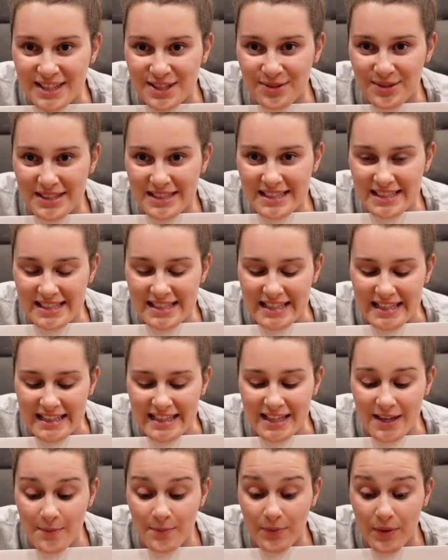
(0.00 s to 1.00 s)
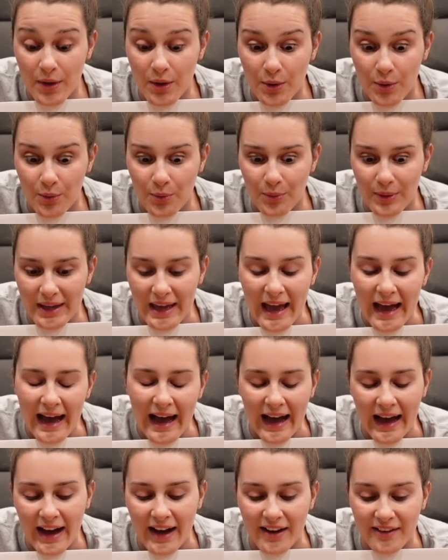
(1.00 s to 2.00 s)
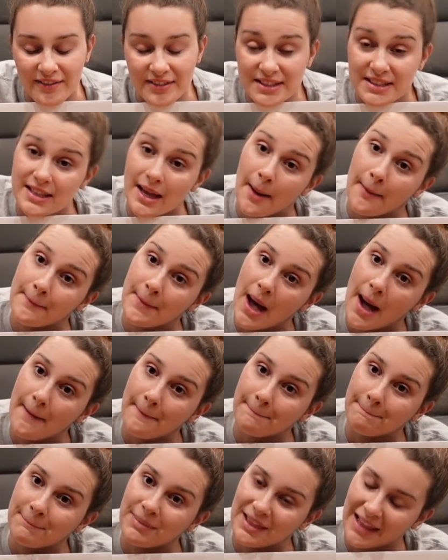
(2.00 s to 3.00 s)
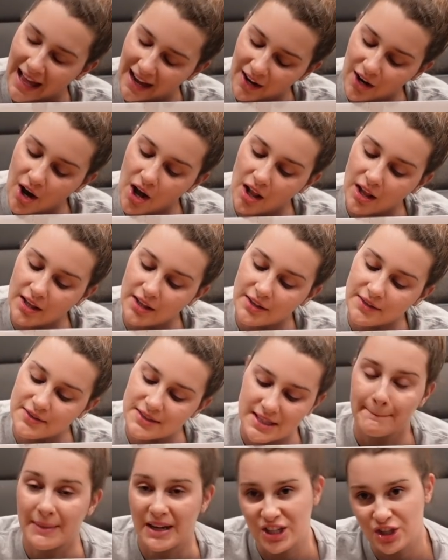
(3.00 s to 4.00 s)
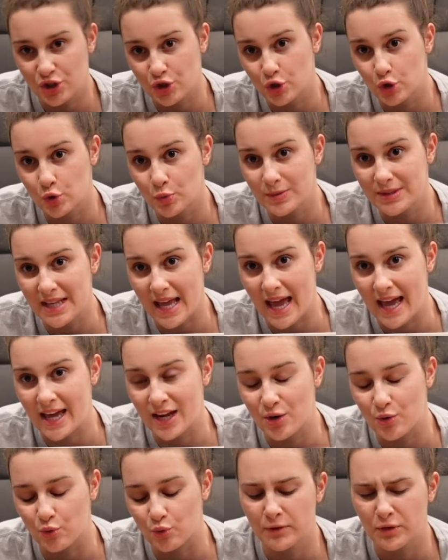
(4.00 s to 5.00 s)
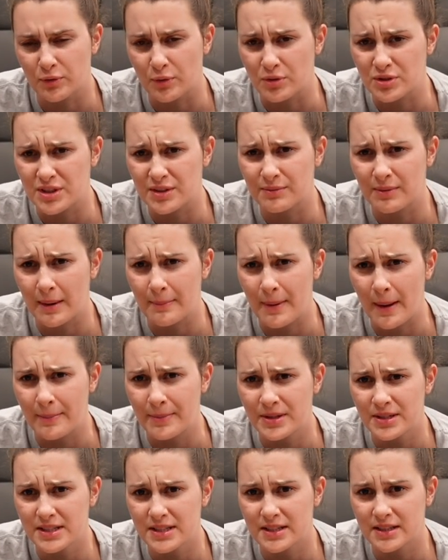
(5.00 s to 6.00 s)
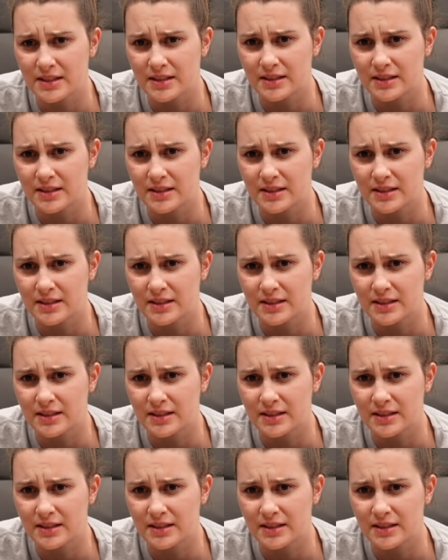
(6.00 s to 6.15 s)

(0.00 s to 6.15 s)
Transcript: can see, we have some black olives, mushrooms, and roasted red peppers.